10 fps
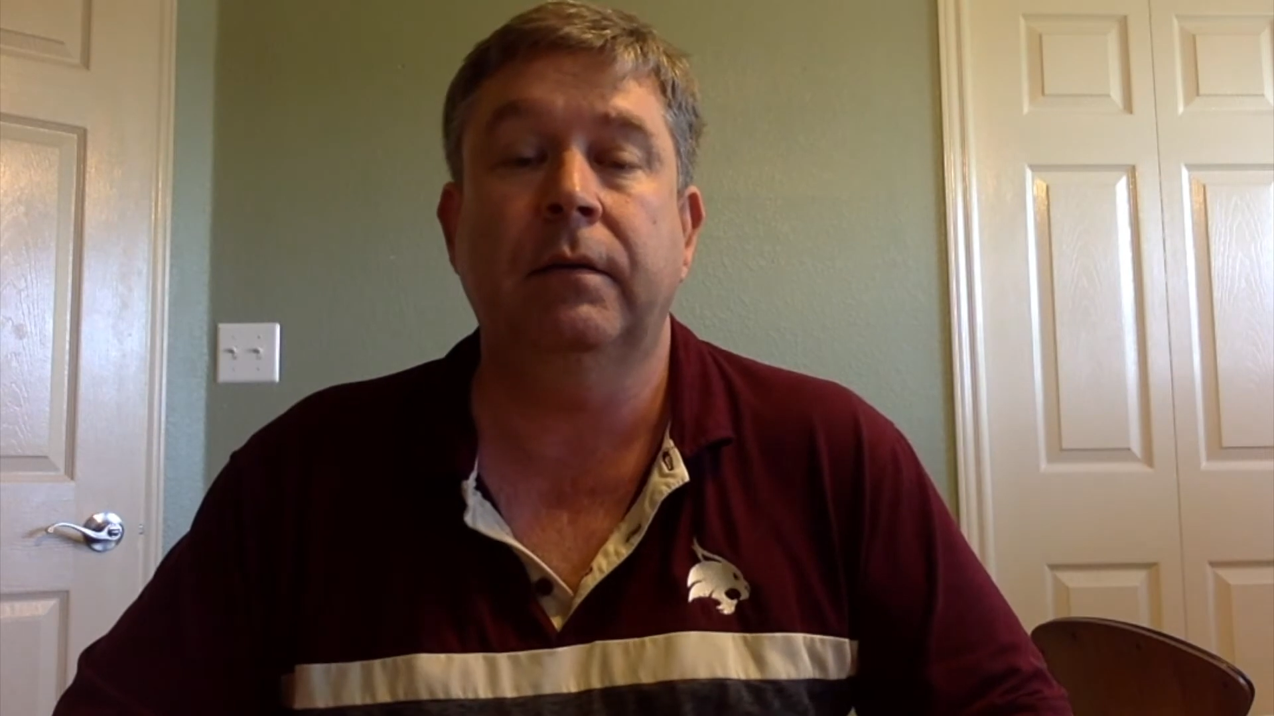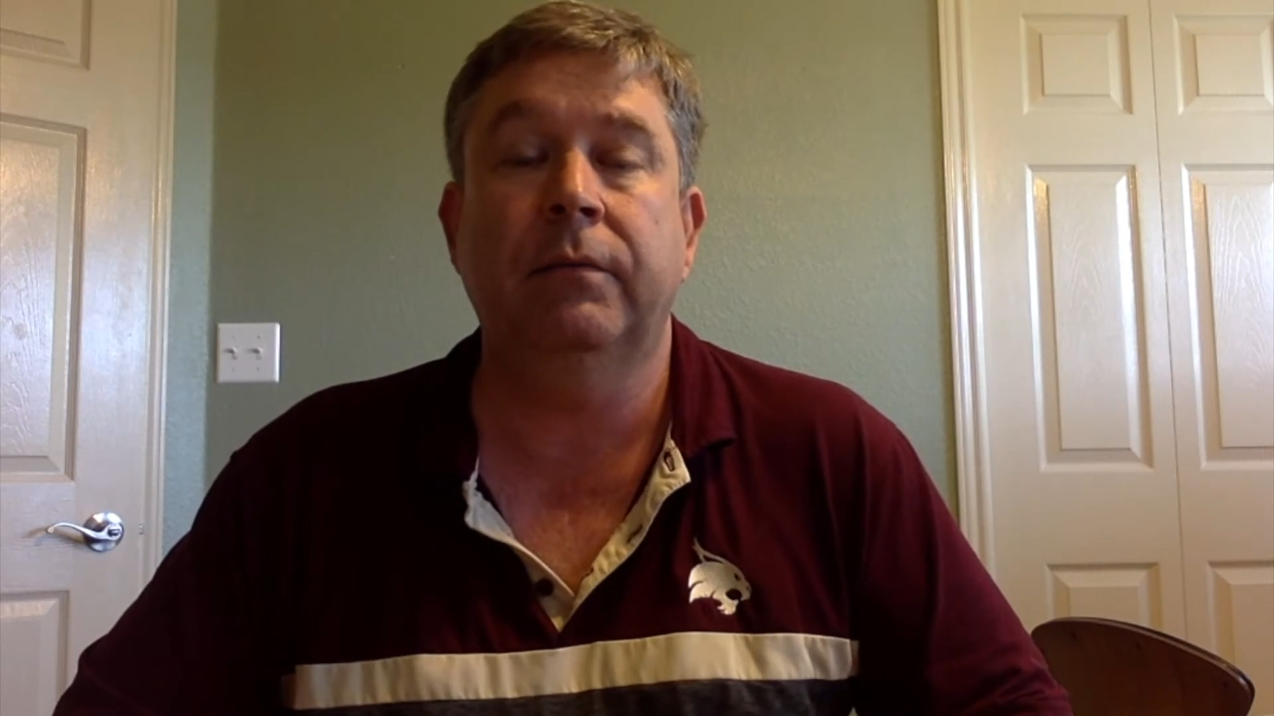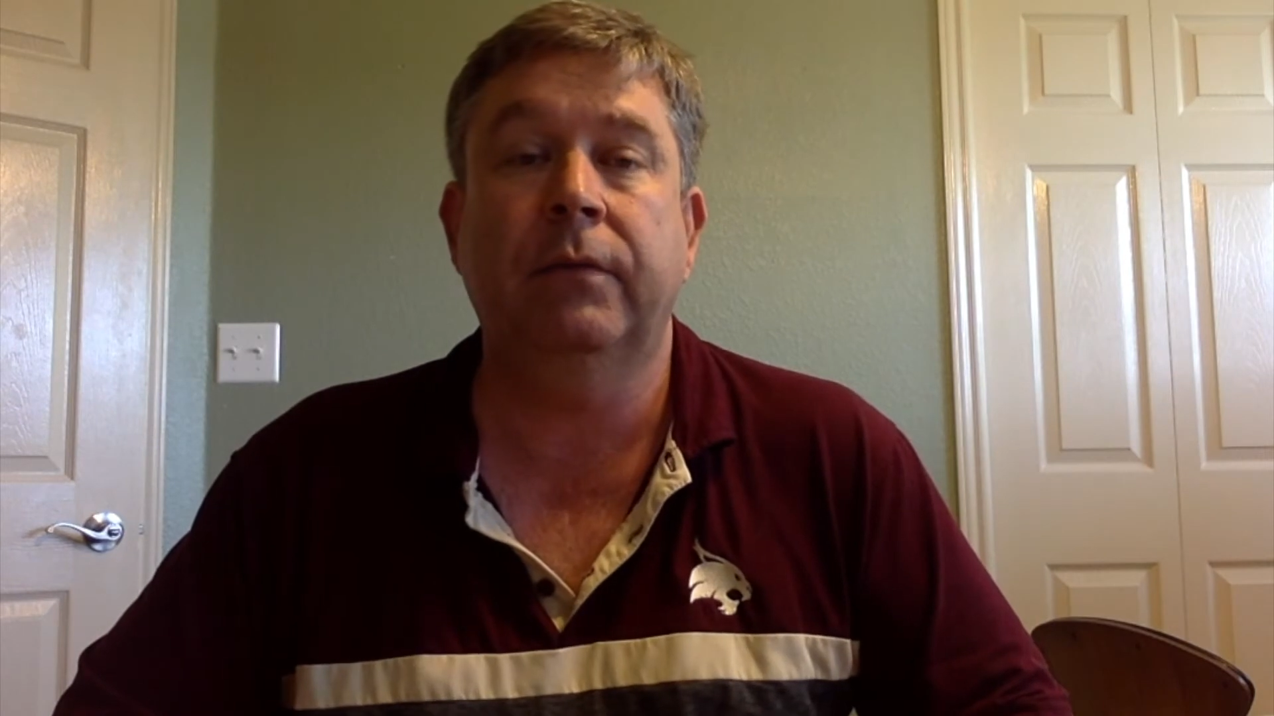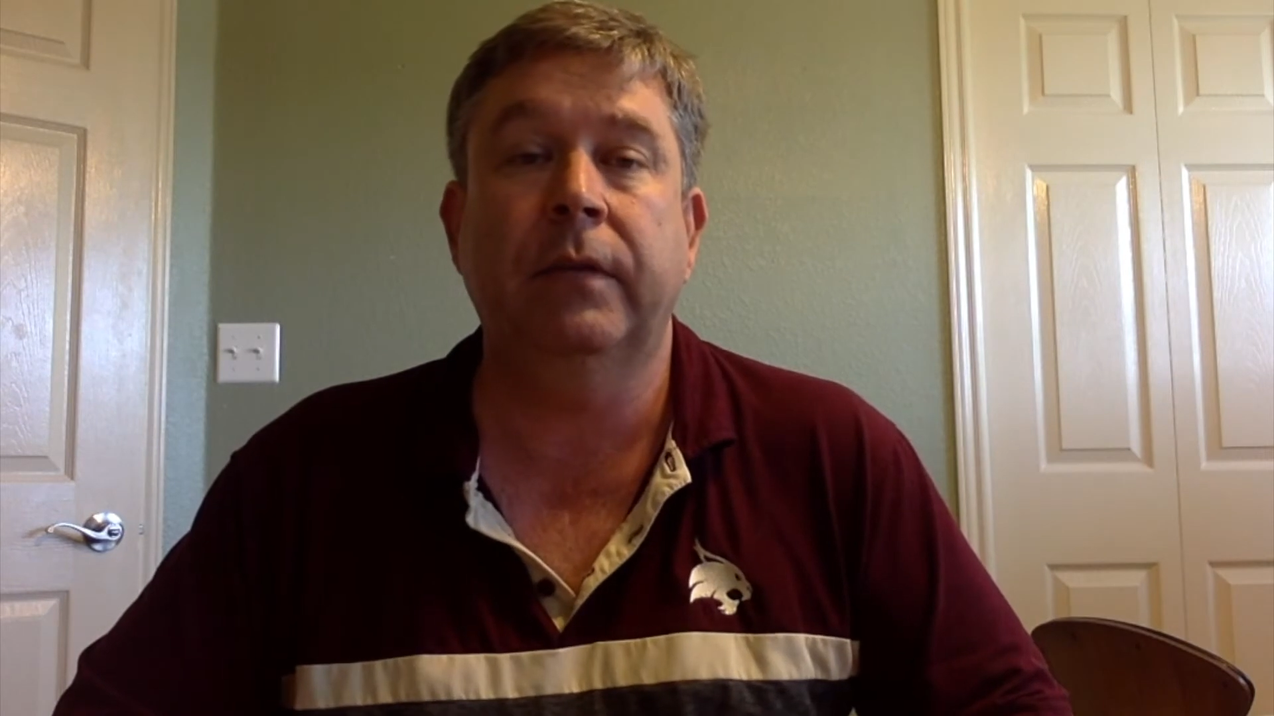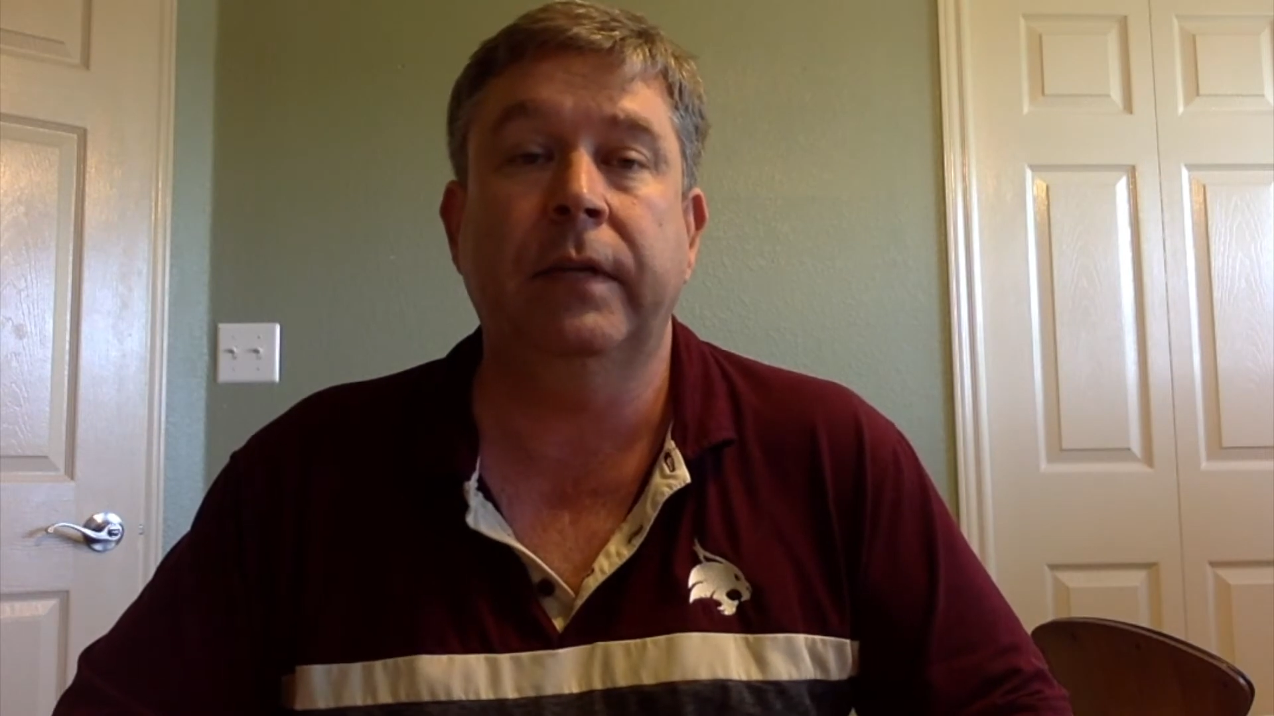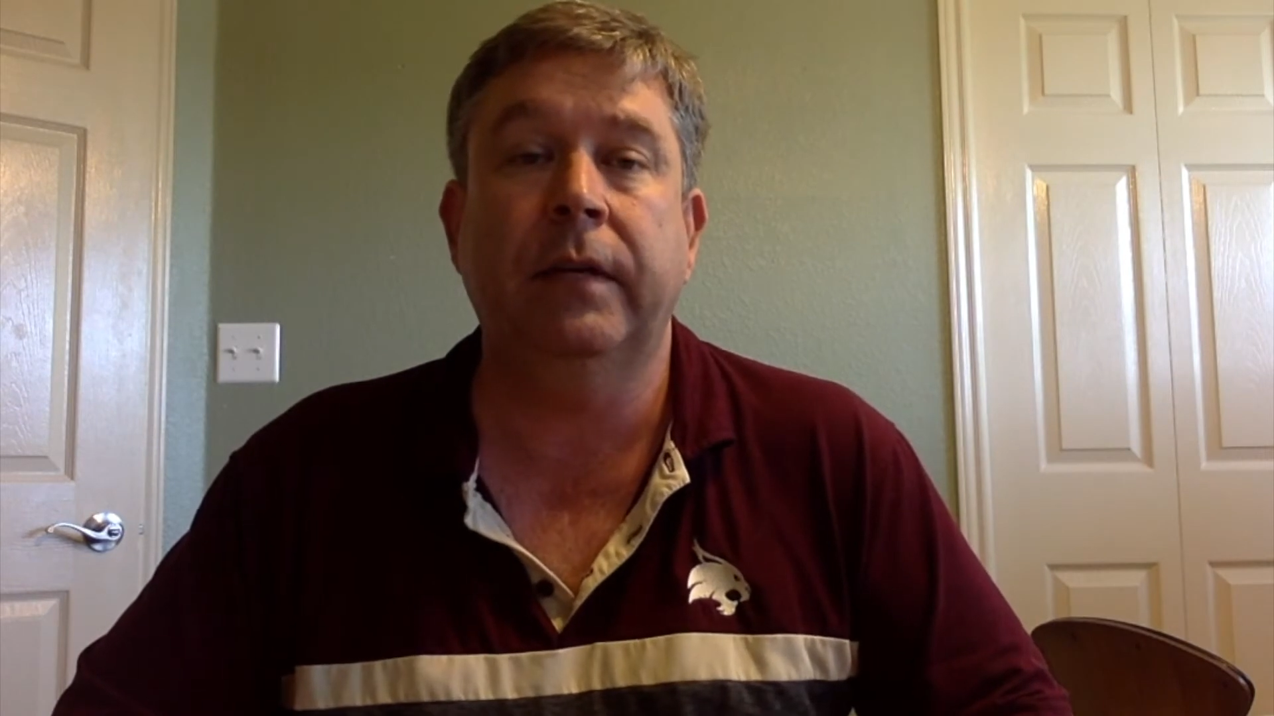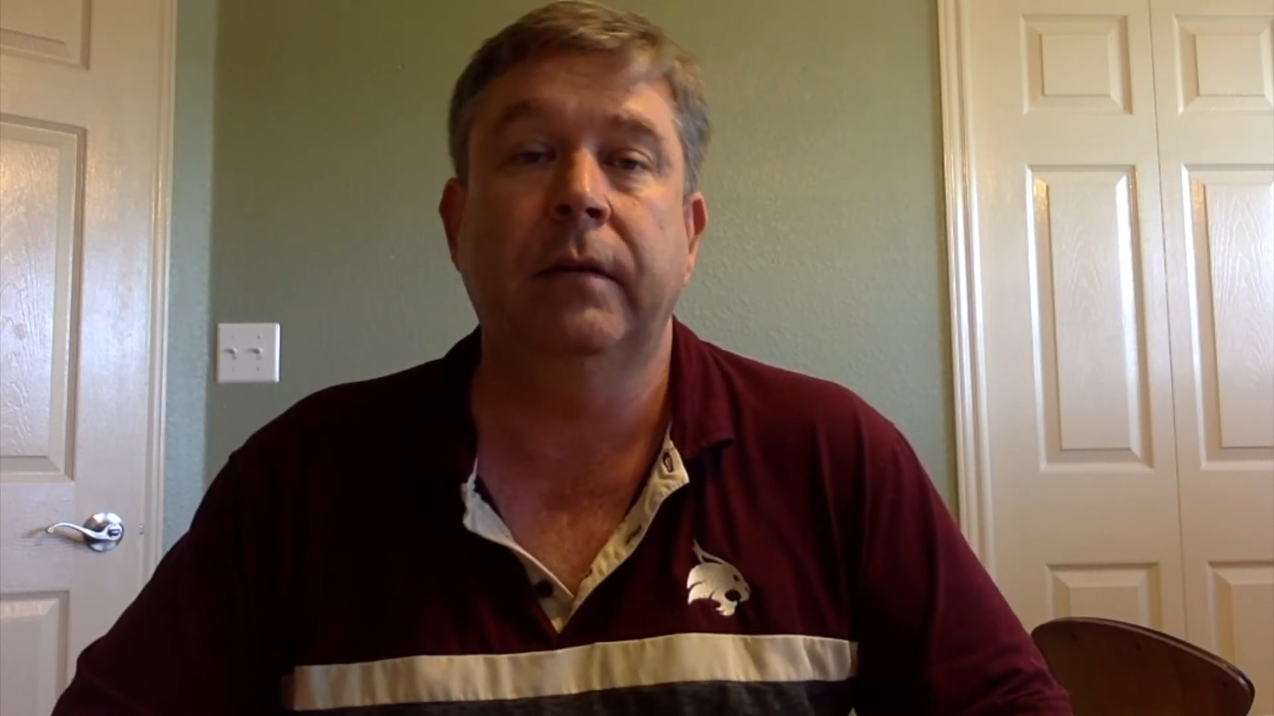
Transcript: fully